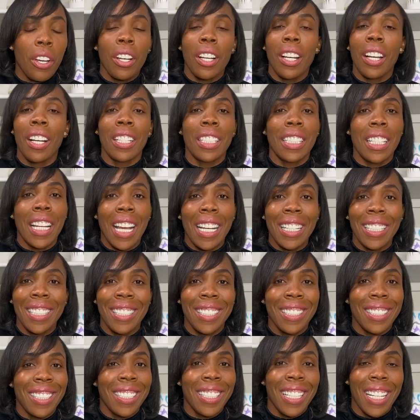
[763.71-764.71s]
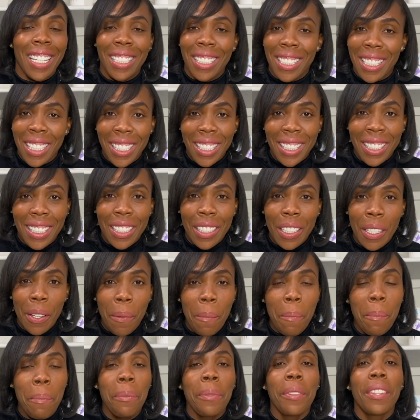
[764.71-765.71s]
contact the dentist,
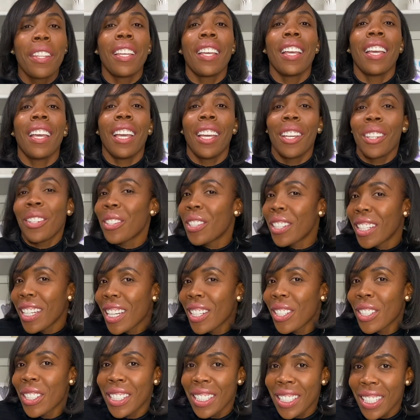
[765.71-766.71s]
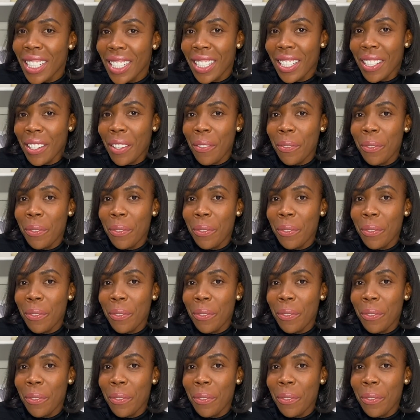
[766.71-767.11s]
and go get your teeth.